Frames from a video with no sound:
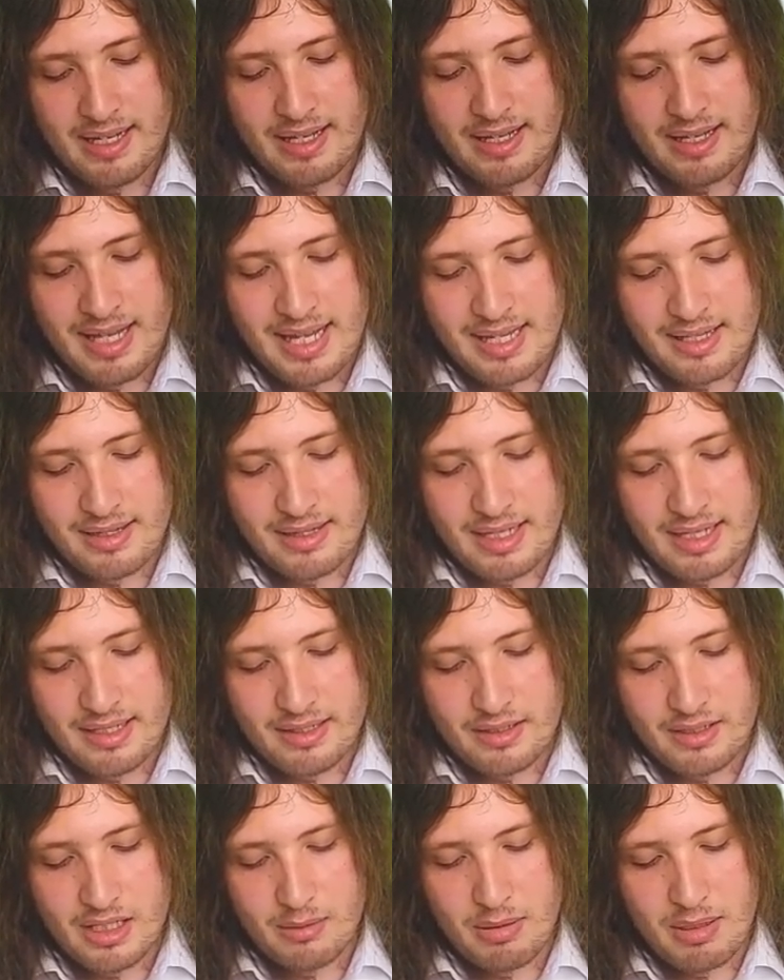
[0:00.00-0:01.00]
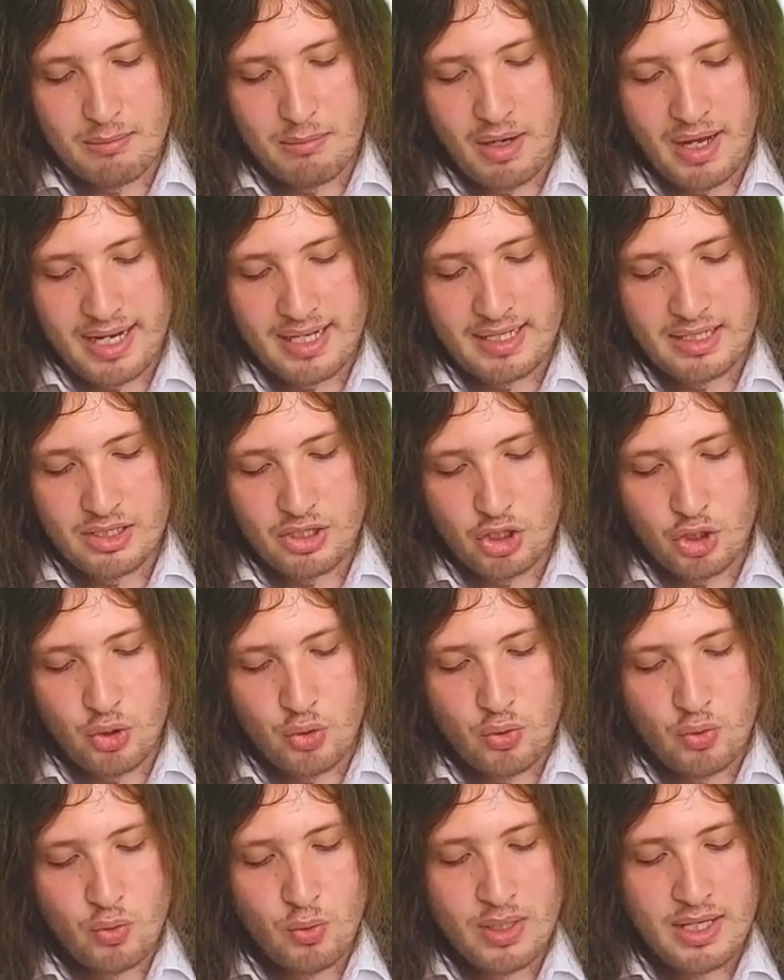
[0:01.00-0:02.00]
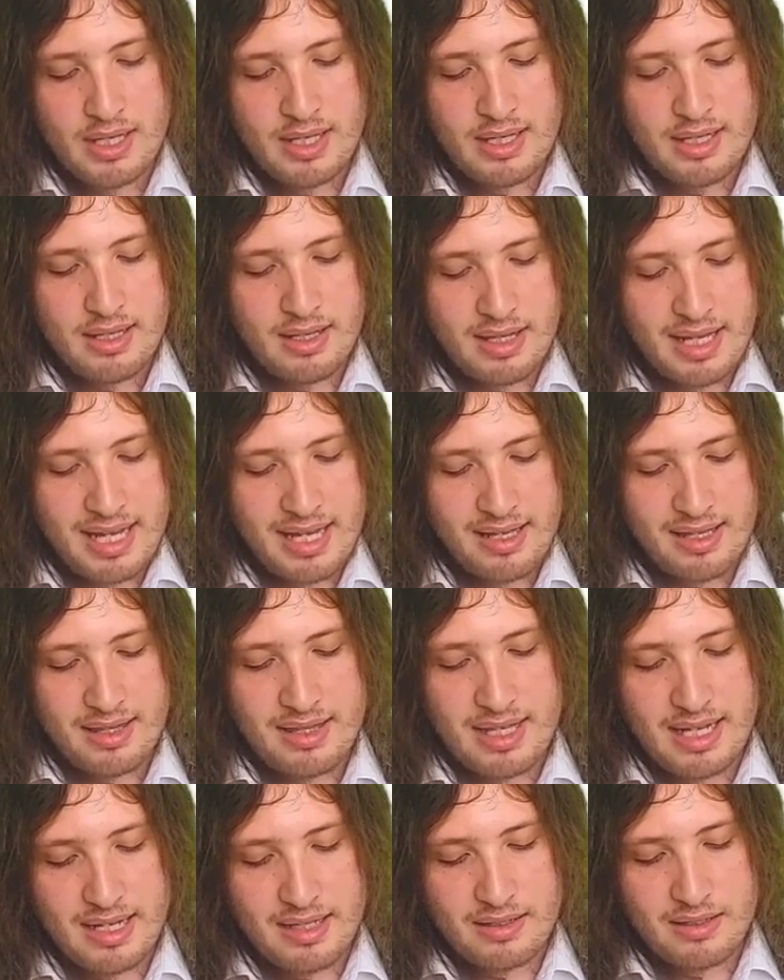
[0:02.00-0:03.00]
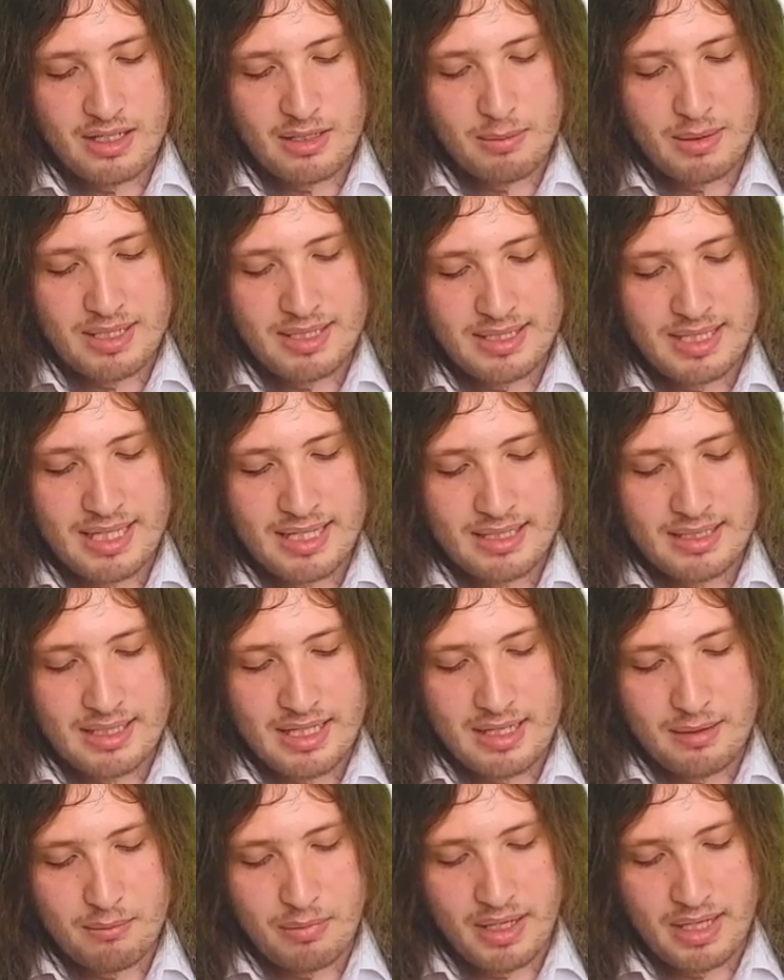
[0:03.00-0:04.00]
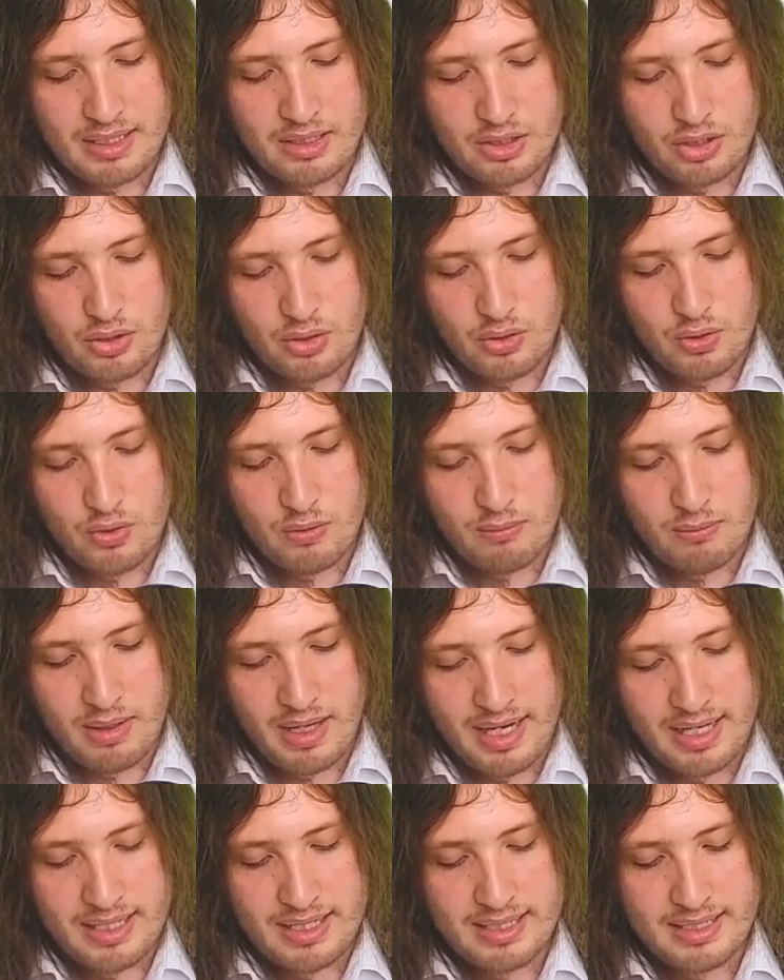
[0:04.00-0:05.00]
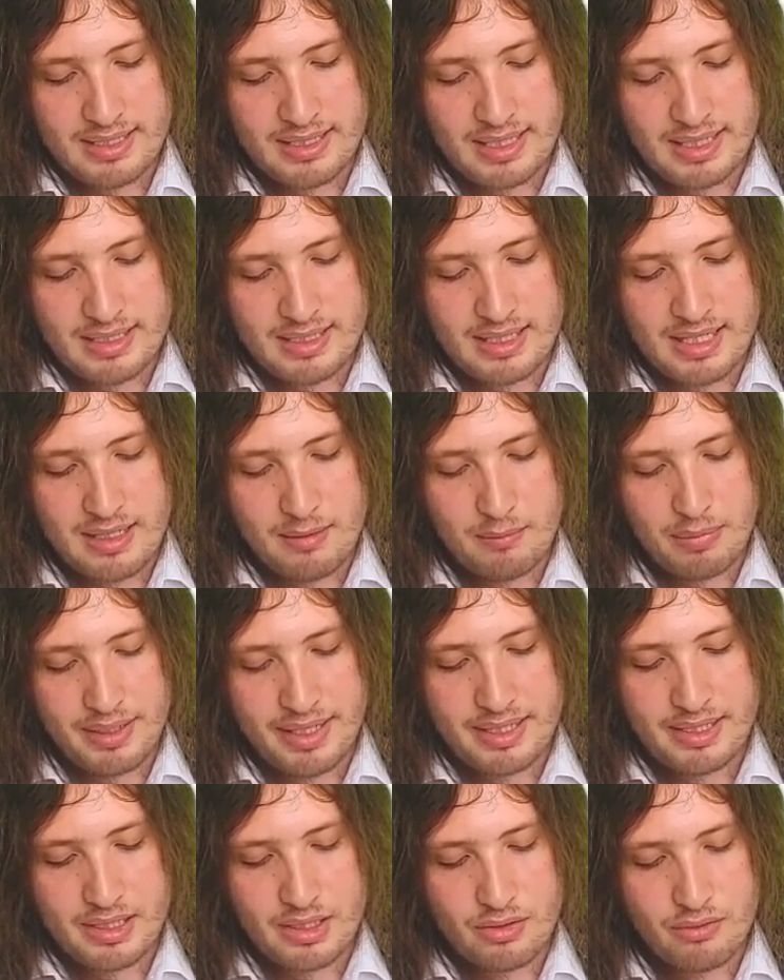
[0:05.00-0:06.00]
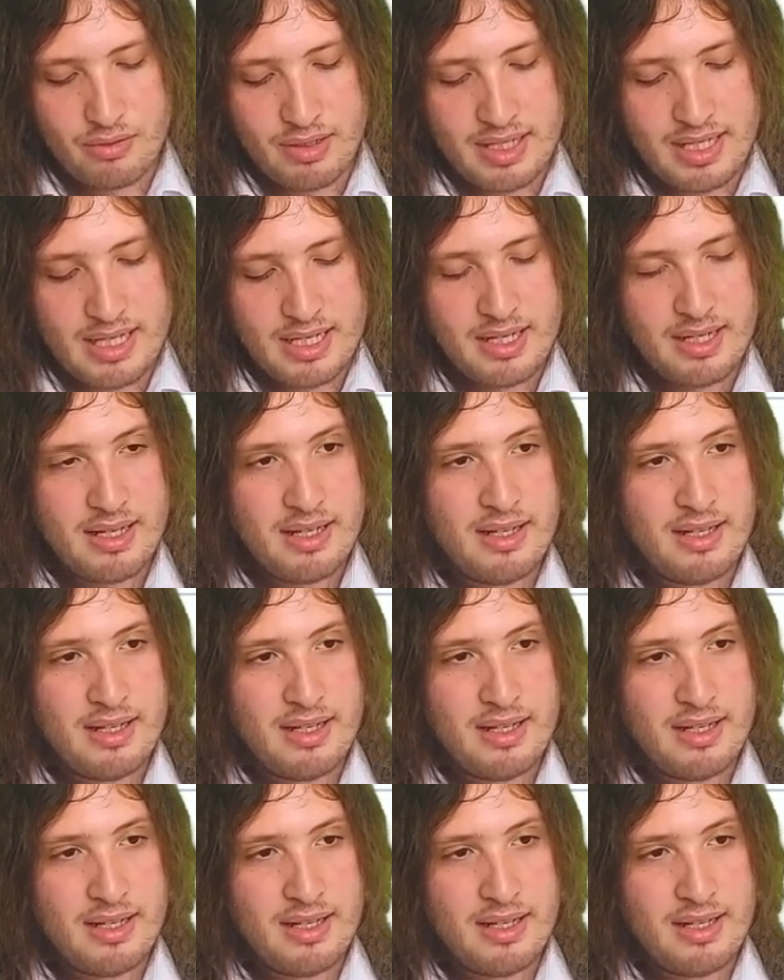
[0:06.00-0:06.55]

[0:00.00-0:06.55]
That thing's going to be minus 2. That thing is going to be 16 by 2 minus 16 plus 3.